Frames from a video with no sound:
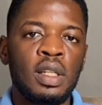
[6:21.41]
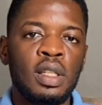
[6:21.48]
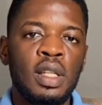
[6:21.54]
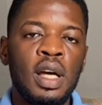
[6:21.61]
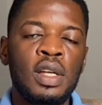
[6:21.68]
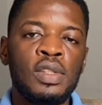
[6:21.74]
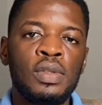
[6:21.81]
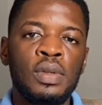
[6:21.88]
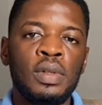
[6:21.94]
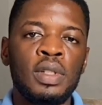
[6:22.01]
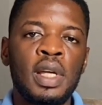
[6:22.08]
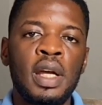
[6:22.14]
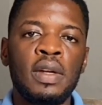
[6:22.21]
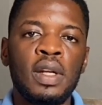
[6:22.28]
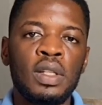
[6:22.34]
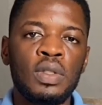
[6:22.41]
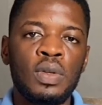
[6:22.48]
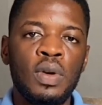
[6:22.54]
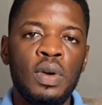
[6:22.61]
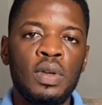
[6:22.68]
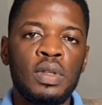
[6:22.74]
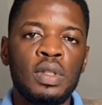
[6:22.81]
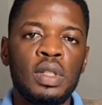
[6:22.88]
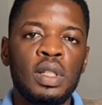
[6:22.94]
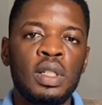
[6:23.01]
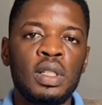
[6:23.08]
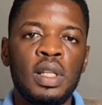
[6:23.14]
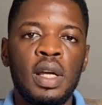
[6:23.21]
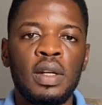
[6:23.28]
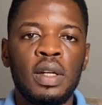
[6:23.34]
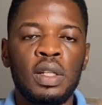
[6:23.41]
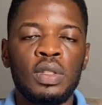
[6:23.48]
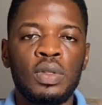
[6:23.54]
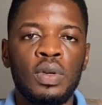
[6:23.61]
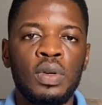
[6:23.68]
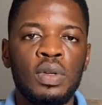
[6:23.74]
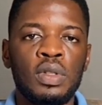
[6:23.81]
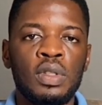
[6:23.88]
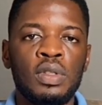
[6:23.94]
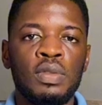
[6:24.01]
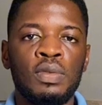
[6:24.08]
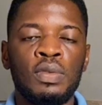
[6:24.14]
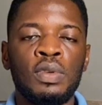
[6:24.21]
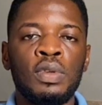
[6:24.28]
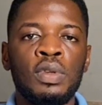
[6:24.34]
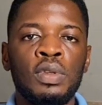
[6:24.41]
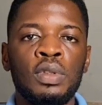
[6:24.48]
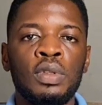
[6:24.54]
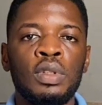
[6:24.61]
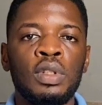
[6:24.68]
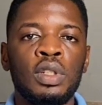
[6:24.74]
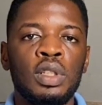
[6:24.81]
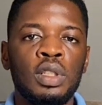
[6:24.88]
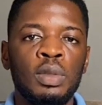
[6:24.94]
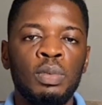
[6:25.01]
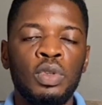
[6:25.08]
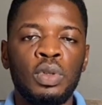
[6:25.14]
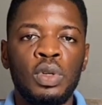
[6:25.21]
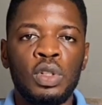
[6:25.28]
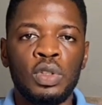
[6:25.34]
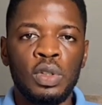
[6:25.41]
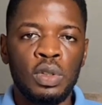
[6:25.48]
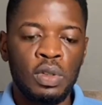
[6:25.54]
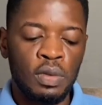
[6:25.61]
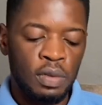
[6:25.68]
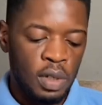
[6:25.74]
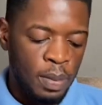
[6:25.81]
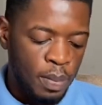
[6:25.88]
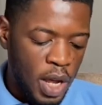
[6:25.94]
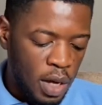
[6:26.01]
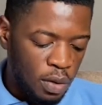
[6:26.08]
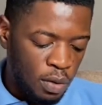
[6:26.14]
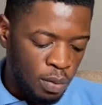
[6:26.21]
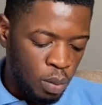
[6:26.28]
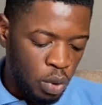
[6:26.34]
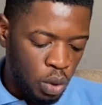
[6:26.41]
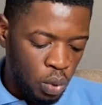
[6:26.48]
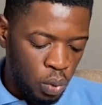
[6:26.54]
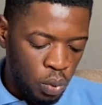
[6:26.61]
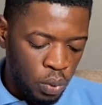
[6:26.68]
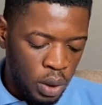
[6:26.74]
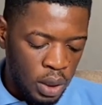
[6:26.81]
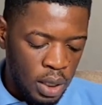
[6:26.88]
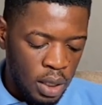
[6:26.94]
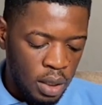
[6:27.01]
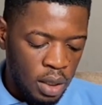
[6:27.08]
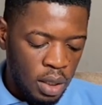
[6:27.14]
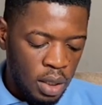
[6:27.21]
That's your direct cost, indirect cost for the production of a pack of bottled water.